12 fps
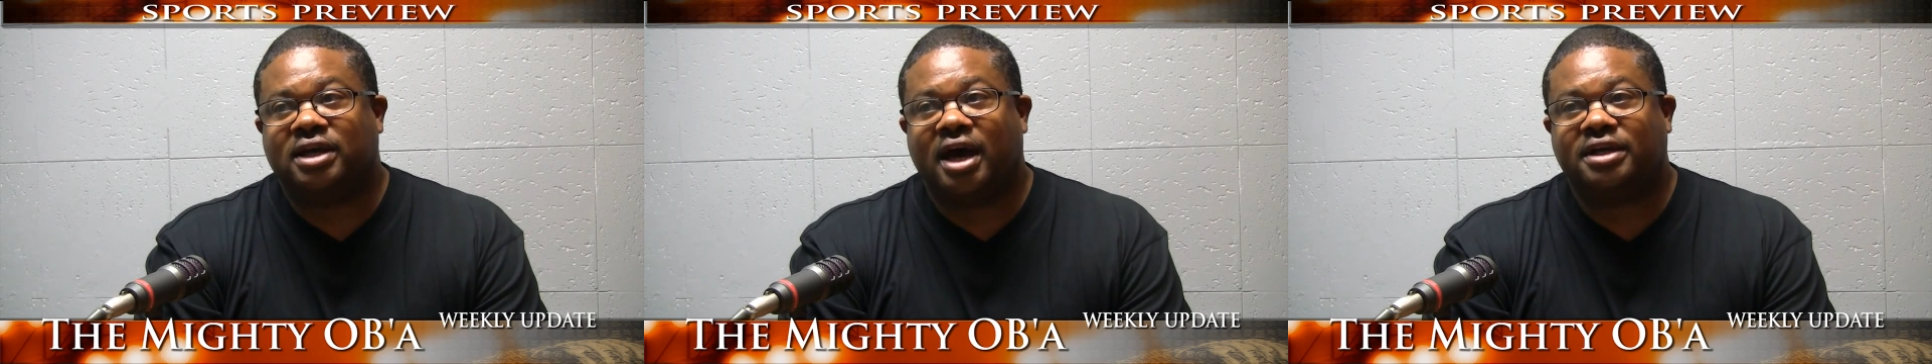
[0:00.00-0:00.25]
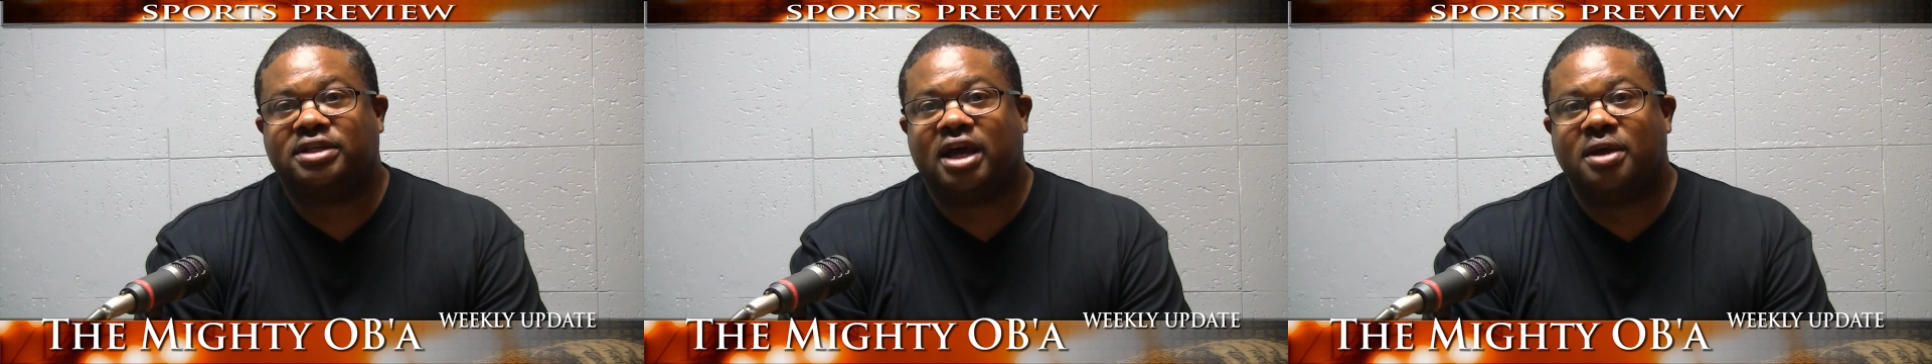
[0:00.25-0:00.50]

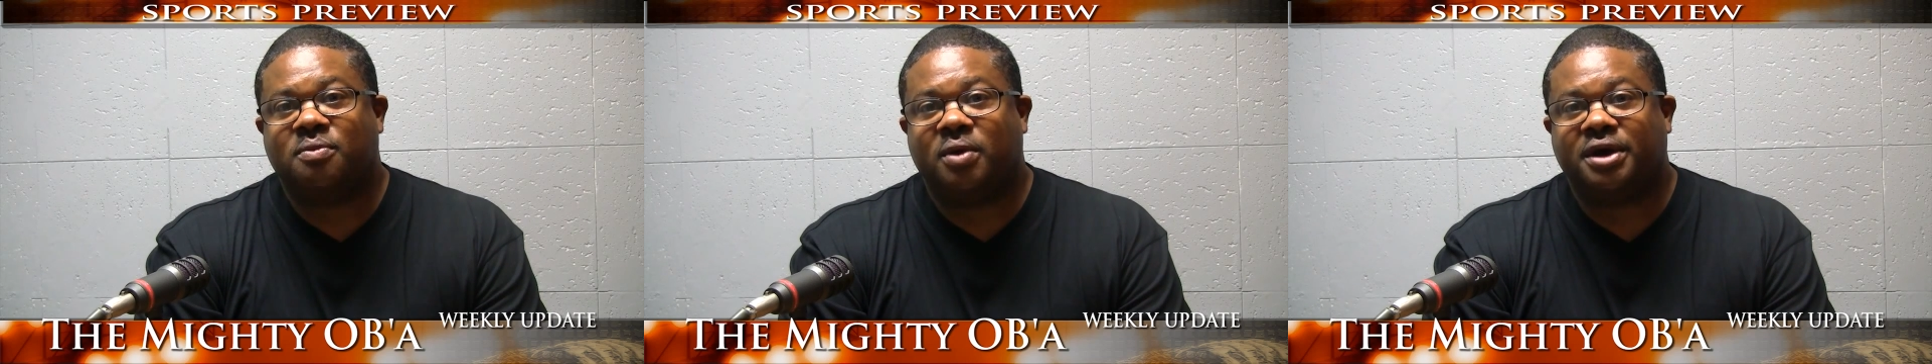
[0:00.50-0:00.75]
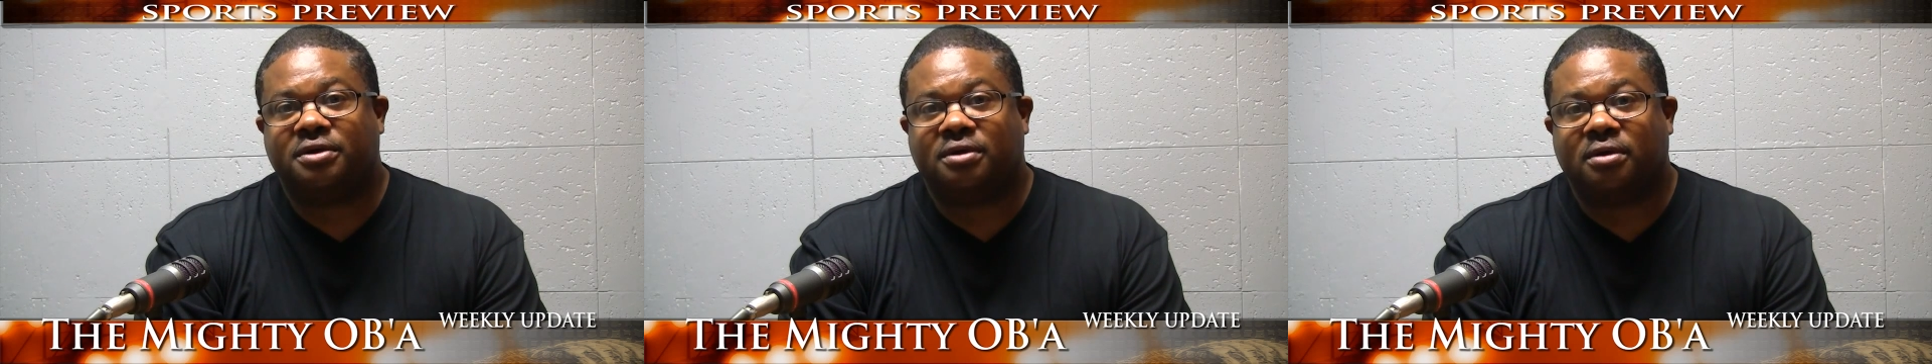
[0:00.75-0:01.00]
Dante
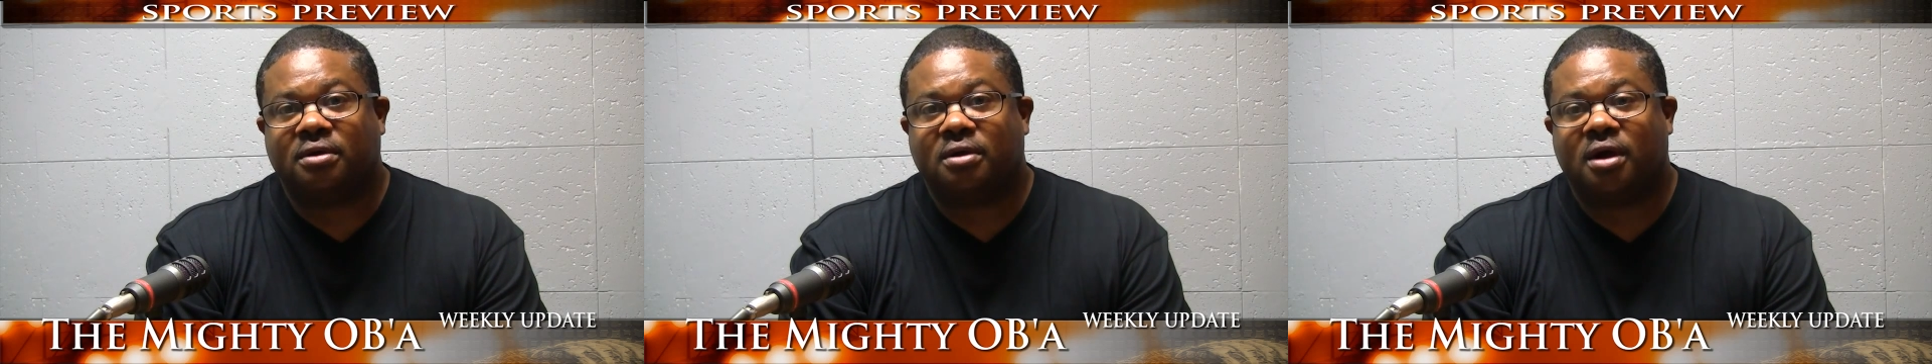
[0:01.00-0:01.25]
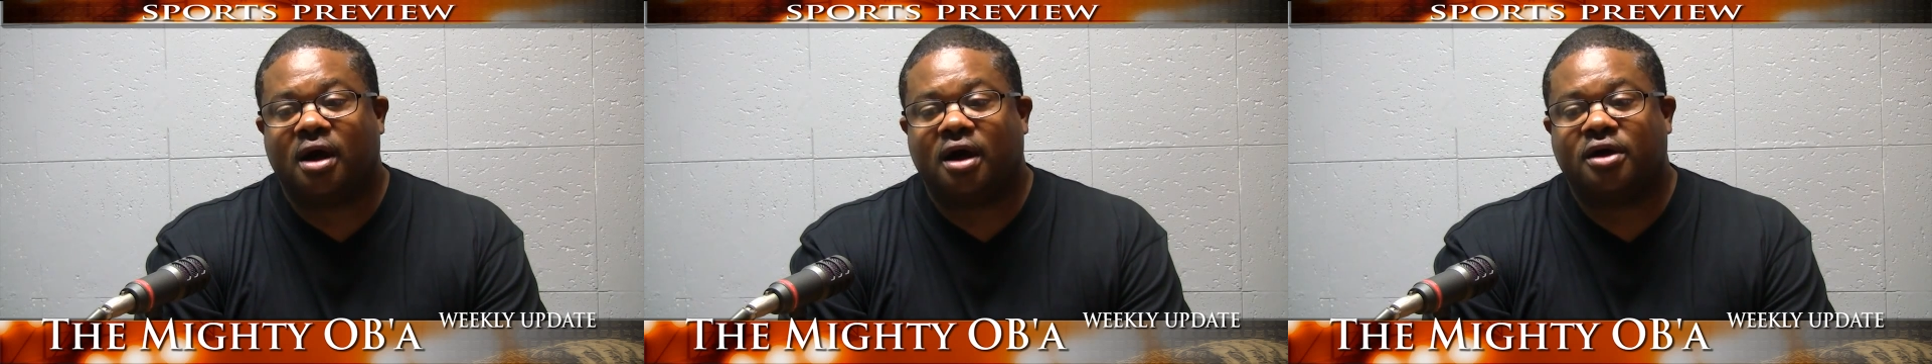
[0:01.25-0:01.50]

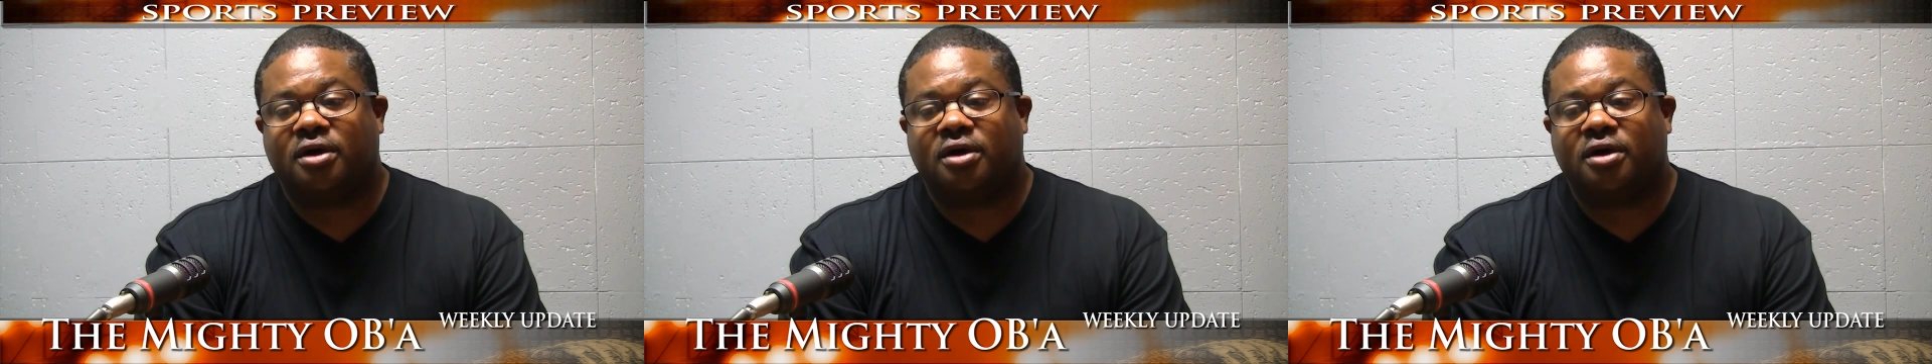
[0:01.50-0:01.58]
Whitner